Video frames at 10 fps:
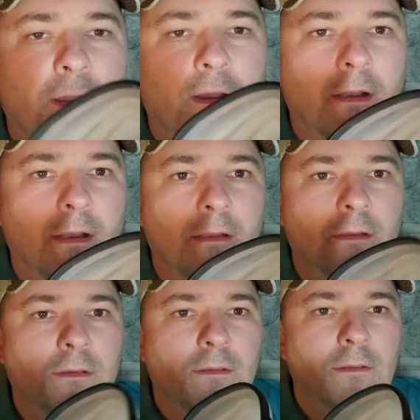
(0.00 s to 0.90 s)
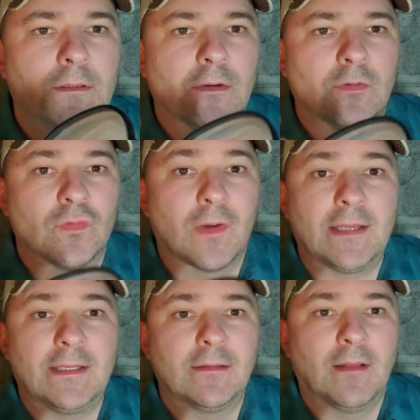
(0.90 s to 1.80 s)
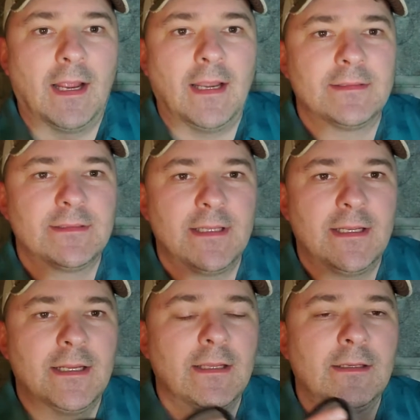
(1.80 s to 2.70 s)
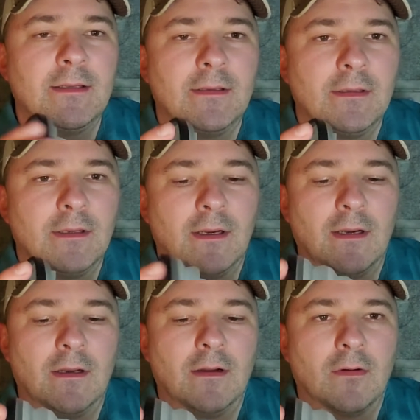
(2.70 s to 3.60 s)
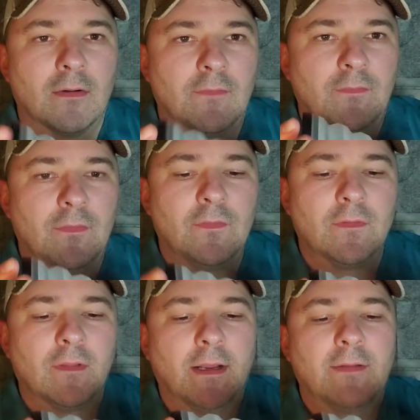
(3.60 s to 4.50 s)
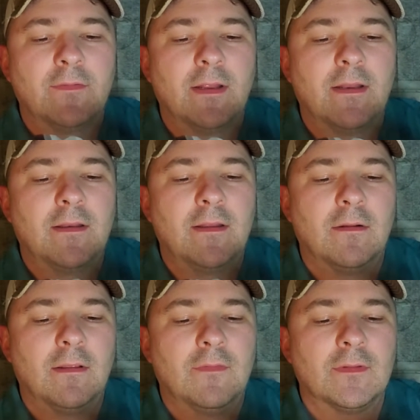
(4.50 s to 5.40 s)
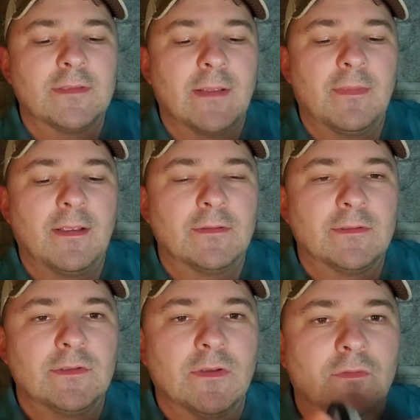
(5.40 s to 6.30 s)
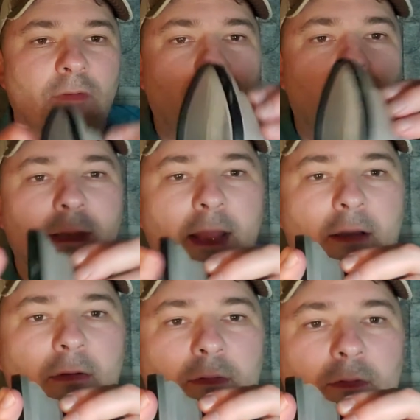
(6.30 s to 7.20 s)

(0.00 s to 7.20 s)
directing light as needed, or diffusing light as needed. Even the same thing as you can drop it down a